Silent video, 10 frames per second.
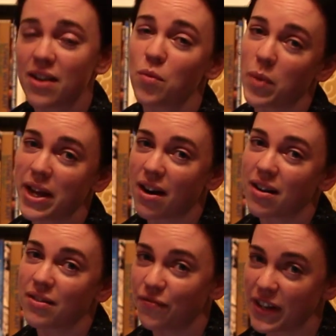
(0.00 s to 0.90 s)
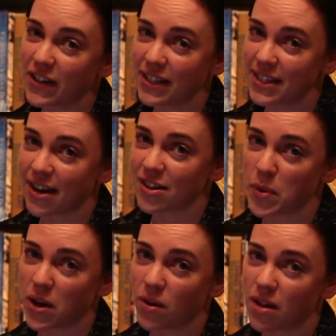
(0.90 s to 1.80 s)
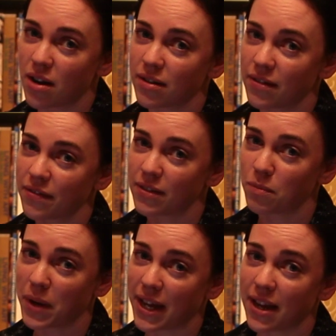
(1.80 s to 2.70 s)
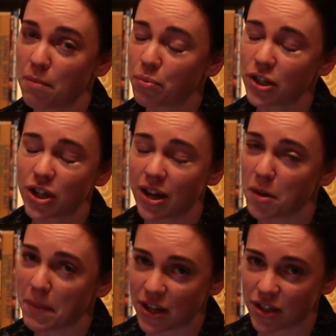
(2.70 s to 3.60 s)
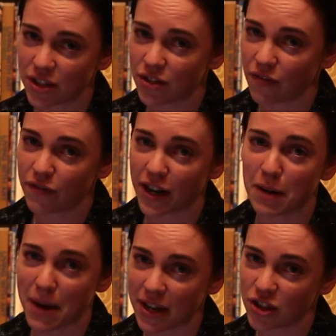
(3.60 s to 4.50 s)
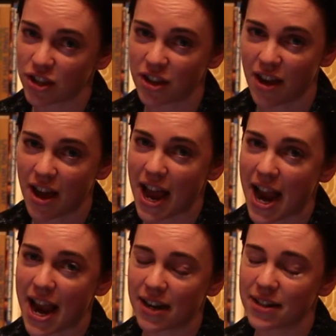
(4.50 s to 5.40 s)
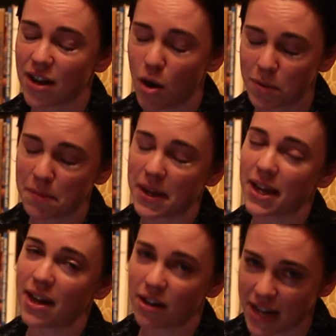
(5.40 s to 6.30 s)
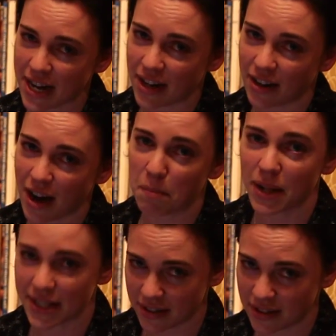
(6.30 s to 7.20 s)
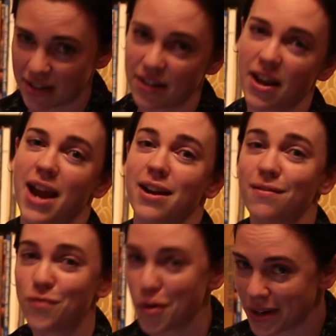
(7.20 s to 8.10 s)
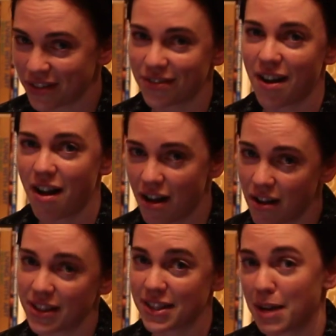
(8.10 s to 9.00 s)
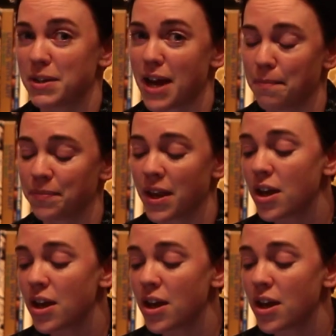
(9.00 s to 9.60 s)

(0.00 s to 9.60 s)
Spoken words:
We are figuring this out as we go along. We appreciate your patience very much and hope to be entertaining and pleasant and informative all at the same time.